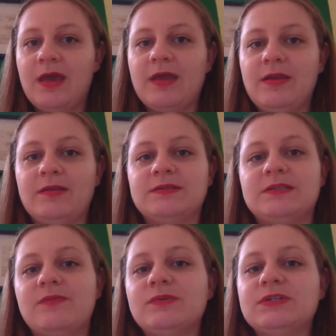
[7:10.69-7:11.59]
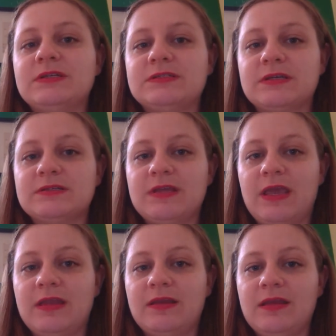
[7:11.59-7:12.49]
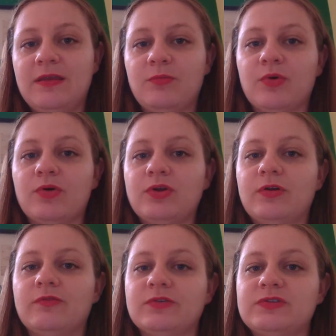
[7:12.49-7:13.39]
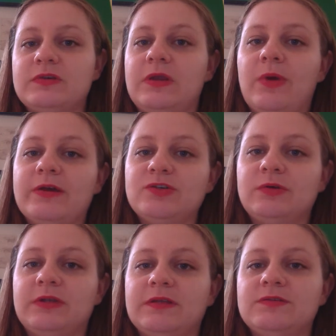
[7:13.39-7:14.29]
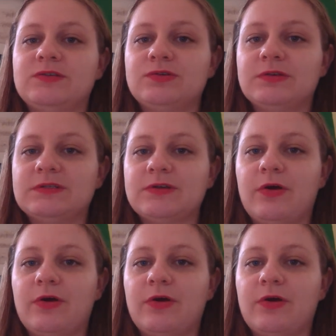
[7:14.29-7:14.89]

and 1768 Edinburgh University graduate and student